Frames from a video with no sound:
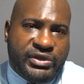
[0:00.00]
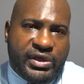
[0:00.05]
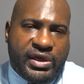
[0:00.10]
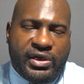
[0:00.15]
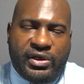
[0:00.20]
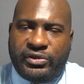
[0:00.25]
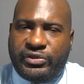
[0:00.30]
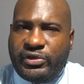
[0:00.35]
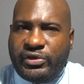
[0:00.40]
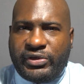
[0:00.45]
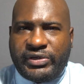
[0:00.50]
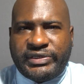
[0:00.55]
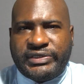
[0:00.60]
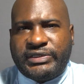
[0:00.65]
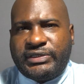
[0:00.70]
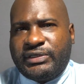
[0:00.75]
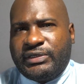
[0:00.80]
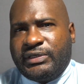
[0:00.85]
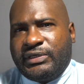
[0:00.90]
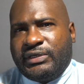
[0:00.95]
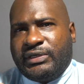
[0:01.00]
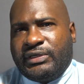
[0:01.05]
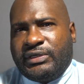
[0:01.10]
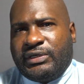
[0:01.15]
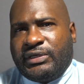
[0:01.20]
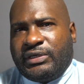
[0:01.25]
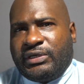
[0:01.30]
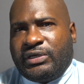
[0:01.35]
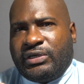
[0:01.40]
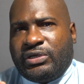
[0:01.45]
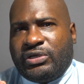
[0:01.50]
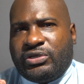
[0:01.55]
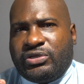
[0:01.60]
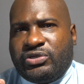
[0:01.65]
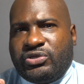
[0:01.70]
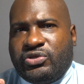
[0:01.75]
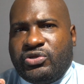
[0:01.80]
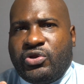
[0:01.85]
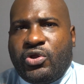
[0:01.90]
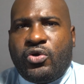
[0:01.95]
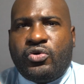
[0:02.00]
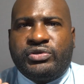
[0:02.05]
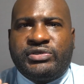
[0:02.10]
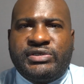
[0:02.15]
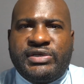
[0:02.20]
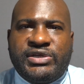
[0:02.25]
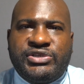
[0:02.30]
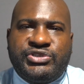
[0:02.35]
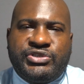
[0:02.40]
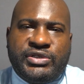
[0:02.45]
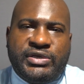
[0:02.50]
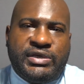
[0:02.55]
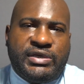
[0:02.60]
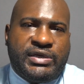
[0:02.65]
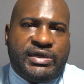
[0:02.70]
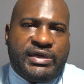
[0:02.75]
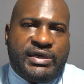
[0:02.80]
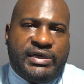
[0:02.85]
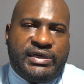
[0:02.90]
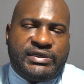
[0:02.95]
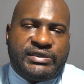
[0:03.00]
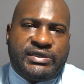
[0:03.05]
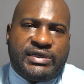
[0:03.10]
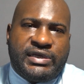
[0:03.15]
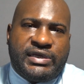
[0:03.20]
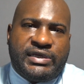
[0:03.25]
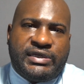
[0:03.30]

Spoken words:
there. There is no such thing as